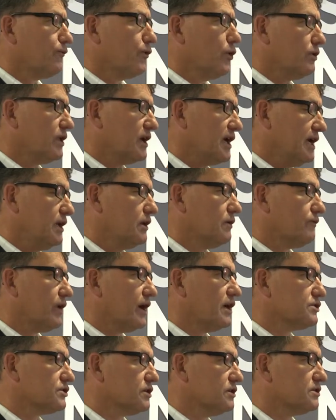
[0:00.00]
further
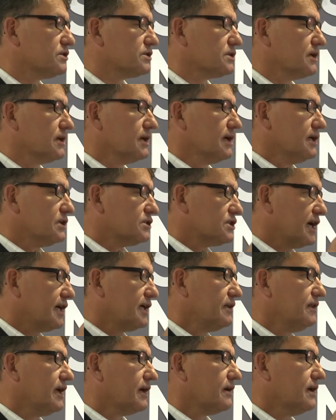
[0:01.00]
innovations,
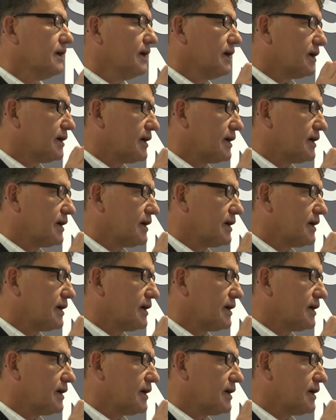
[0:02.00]
taking that